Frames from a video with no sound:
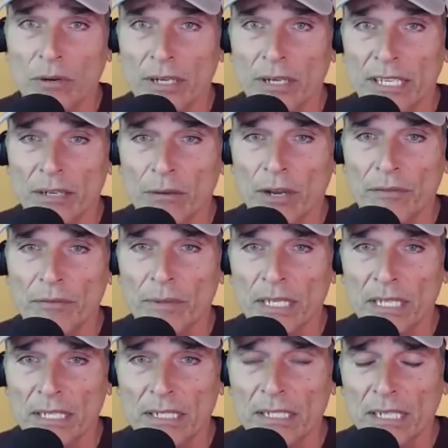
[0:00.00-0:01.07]
want to get away from the
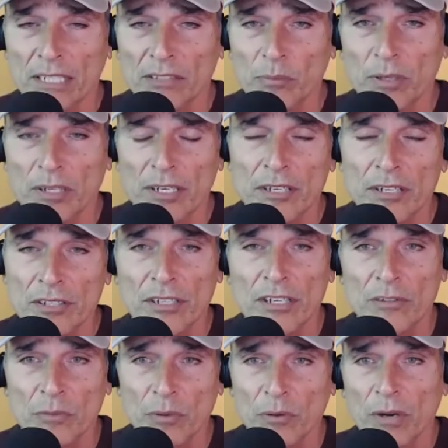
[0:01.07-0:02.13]
E T explanation,
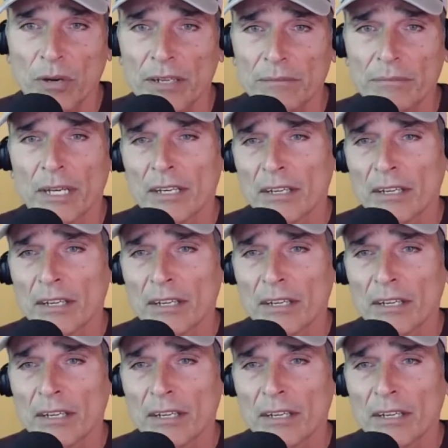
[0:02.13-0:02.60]
because we want to,